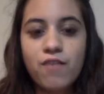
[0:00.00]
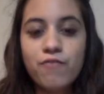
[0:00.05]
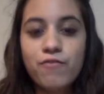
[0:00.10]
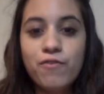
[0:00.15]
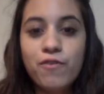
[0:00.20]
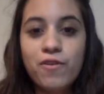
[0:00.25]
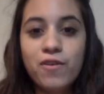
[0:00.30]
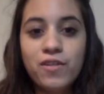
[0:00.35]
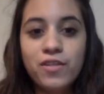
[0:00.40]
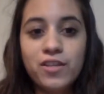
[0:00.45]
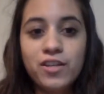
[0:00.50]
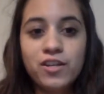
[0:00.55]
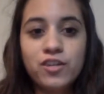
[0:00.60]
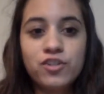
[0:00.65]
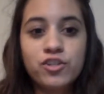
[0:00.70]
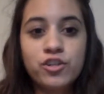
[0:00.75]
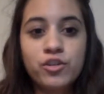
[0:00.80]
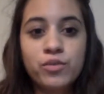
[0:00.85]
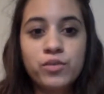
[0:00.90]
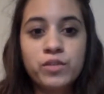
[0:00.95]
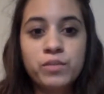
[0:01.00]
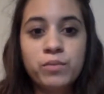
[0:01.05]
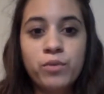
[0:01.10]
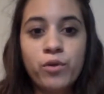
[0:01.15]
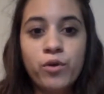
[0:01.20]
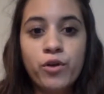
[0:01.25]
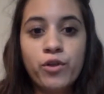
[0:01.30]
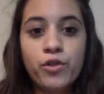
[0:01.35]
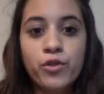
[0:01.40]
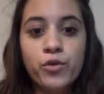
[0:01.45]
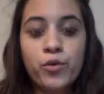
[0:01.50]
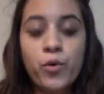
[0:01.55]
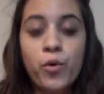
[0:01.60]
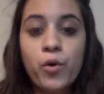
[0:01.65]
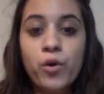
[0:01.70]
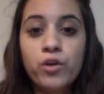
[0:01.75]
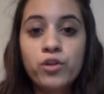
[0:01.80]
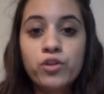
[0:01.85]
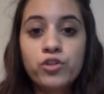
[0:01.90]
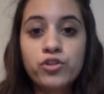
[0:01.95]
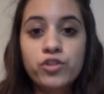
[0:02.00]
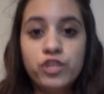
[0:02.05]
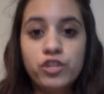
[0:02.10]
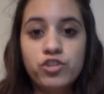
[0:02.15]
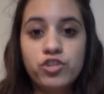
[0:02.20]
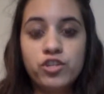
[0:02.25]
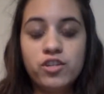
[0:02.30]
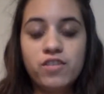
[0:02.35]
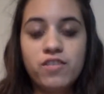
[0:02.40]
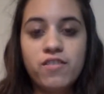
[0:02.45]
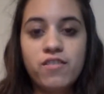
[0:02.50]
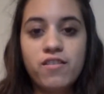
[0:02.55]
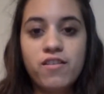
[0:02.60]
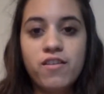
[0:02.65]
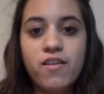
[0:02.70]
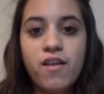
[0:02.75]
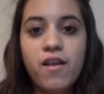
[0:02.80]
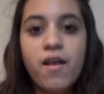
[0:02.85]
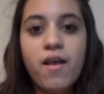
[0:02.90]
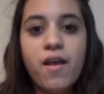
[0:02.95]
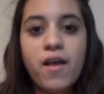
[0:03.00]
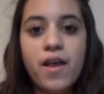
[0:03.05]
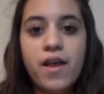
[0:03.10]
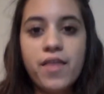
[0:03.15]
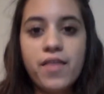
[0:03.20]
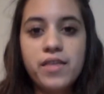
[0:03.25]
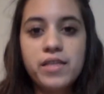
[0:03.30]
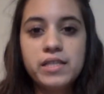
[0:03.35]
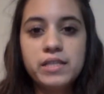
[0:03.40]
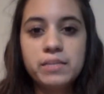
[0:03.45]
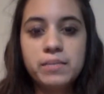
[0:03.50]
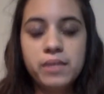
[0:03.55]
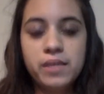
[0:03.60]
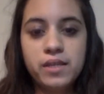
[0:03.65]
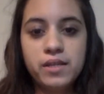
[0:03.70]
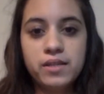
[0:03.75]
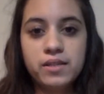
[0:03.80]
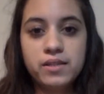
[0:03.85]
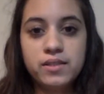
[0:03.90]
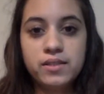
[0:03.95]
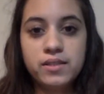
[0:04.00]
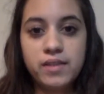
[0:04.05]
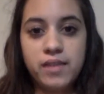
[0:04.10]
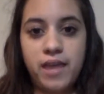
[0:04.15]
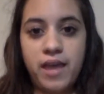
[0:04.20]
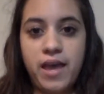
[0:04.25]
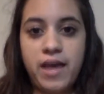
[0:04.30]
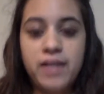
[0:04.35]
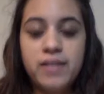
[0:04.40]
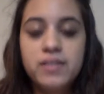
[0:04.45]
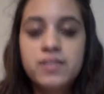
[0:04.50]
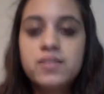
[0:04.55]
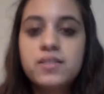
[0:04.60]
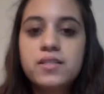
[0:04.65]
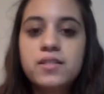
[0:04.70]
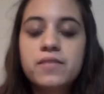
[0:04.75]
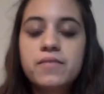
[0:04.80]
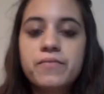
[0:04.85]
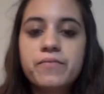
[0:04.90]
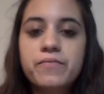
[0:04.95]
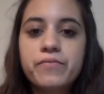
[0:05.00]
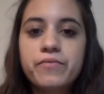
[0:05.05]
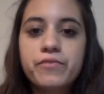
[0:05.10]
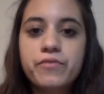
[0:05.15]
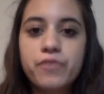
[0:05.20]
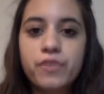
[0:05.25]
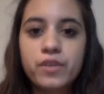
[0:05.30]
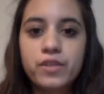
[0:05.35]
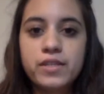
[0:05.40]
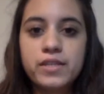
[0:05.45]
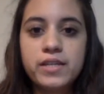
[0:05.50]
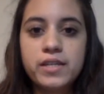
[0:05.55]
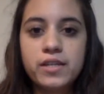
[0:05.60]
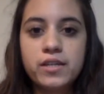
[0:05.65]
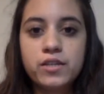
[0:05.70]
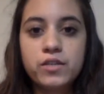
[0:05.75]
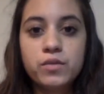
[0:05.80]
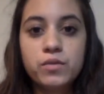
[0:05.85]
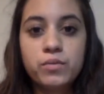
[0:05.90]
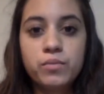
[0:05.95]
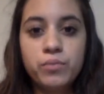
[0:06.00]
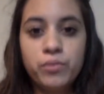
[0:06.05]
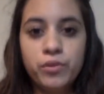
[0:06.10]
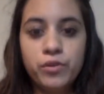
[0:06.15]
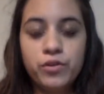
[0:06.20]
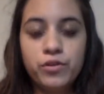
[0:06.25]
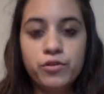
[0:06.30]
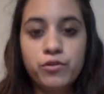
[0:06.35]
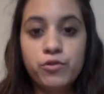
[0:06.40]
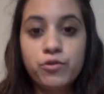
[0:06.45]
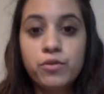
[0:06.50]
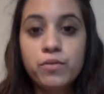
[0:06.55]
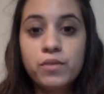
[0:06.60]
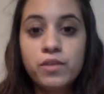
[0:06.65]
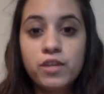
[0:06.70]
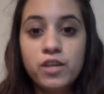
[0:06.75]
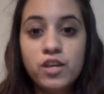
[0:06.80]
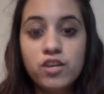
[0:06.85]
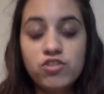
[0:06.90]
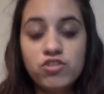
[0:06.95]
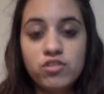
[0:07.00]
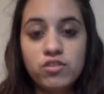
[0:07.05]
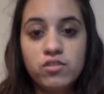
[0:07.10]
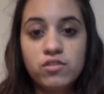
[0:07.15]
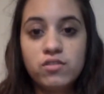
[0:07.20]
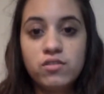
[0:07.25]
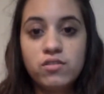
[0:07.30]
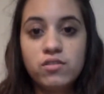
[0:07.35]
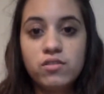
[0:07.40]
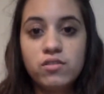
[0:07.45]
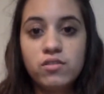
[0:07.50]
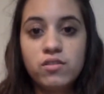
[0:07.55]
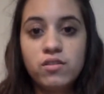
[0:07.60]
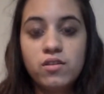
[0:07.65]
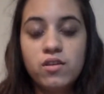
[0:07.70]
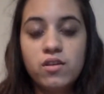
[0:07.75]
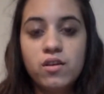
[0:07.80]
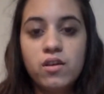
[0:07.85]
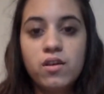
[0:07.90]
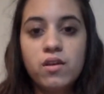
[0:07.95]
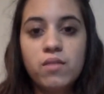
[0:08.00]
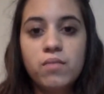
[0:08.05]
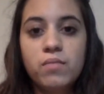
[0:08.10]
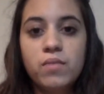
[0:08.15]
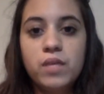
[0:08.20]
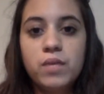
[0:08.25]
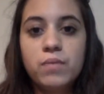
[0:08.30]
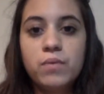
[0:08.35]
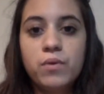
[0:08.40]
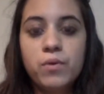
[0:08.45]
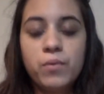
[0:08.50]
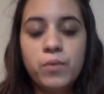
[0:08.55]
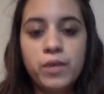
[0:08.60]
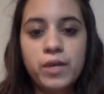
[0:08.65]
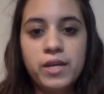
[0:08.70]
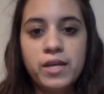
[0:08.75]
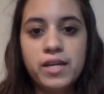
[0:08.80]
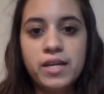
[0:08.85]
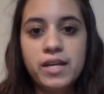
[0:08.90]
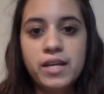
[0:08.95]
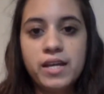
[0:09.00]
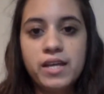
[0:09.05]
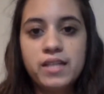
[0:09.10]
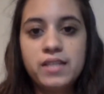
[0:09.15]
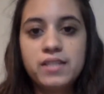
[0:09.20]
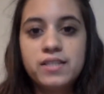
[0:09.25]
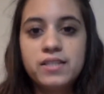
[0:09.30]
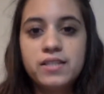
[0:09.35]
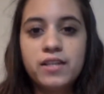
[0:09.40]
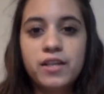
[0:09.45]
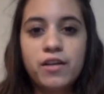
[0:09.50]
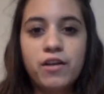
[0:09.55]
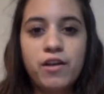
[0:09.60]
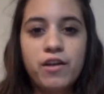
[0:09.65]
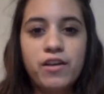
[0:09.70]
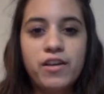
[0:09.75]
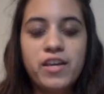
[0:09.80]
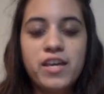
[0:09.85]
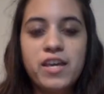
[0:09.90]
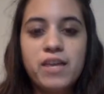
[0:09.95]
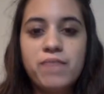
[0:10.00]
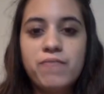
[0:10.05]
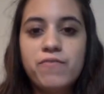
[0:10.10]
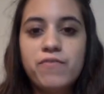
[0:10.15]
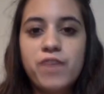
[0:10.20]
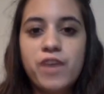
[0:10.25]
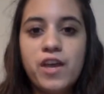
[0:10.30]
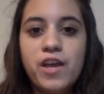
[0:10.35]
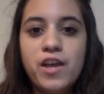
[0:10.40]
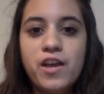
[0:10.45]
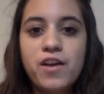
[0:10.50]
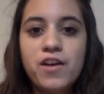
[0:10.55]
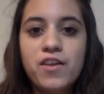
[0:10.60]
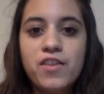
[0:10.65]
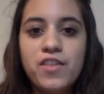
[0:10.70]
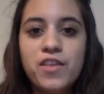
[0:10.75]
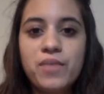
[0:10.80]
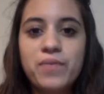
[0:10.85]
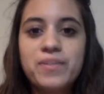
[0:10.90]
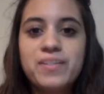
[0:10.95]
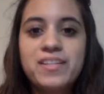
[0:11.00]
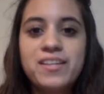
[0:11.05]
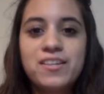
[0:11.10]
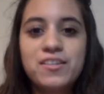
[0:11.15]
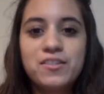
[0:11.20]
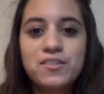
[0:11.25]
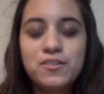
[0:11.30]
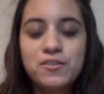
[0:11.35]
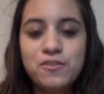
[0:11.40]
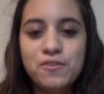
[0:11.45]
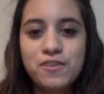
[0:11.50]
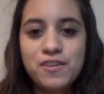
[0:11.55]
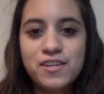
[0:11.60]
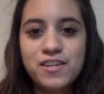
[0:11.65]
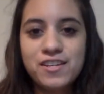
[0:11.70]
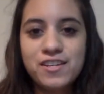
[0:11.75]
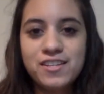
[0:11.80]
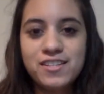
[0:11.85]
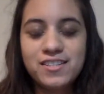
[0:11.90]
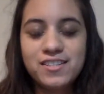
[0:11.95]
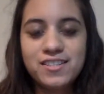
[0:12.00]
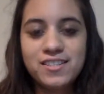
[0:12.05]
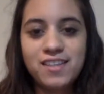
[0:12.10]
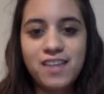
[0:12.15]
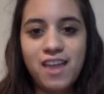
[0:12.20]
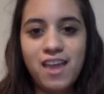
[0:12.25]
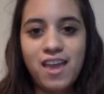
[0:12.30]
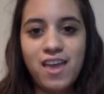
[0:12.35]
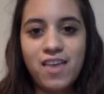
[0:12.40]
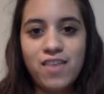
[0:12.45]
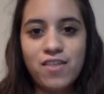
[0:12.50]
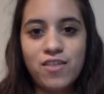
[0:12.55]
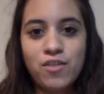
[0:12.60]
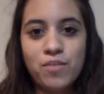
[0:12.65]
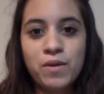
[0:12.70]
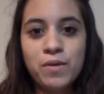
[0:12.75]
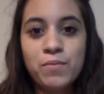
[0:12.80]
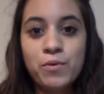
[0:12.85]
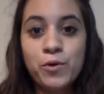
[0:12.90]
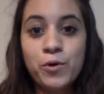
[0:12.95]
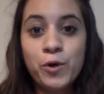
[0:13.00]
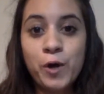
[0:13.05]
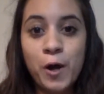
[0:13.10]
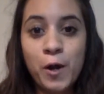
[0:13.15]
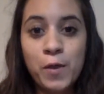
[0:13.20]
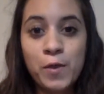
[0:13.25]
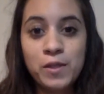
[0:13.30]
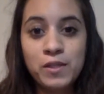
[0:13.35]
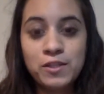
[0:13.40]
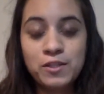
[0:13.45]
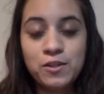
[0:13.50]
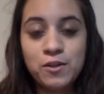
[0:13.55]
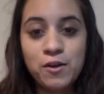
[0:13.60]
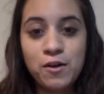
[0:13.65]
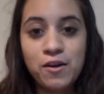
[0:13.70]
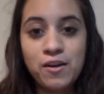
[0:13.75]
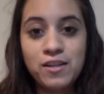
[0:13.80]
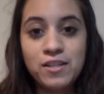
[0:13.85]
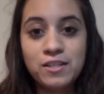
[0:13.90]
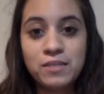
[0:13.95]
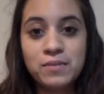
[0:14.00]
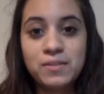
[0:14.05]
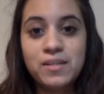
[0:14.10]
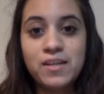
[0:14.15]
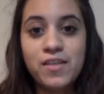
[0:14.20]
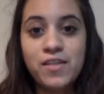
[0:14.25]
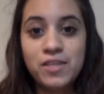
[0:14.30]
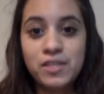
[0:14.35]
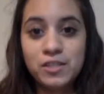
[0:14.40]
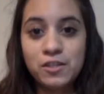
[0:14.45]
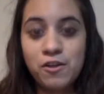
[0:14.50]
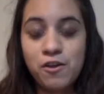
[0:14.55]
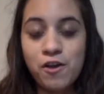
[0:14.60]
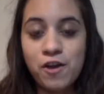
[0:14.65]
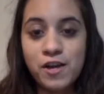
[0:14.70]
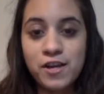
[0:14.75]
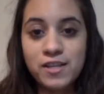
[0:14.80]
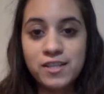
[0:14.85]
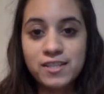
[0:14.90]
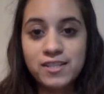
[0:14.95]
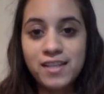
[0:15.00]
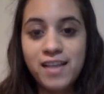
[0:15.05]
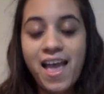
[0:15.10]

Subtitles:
Folk literature was born through oral tradition, and this means that folk tales were born through communication. People would sit around a campfire and they would tell stories, and then the people who heard the stories would tell the stories,